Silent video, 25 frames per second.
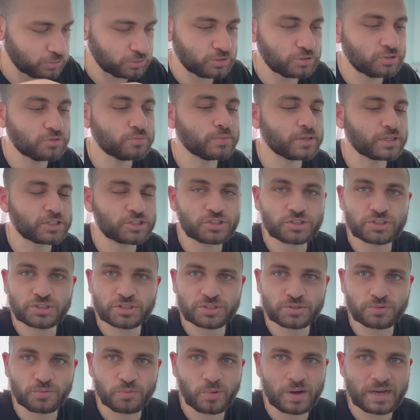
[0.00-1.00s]
too much
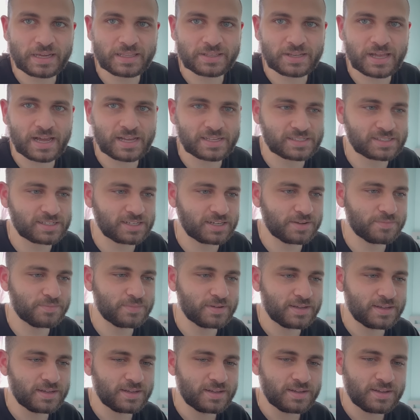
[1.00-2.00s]
white last time.
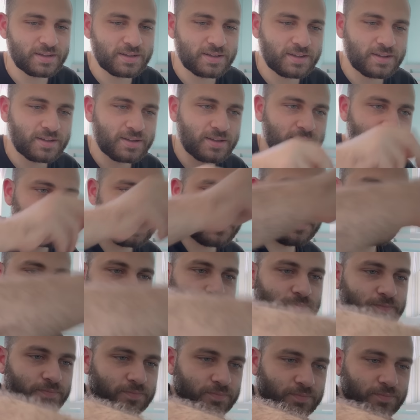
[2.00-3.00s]

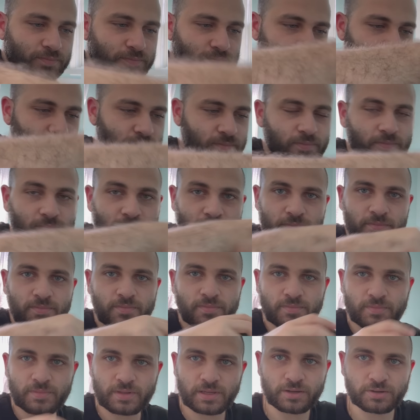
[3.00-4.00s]

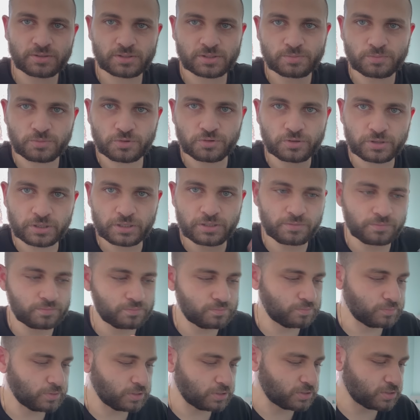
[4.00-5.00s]
Now some
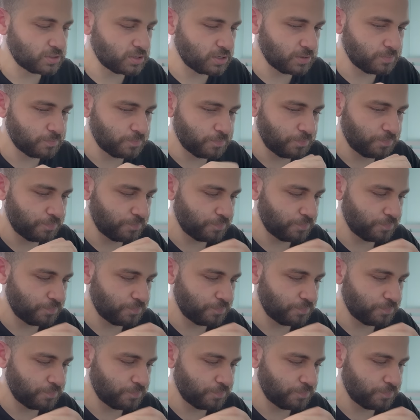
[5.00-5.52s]
green, mix it up.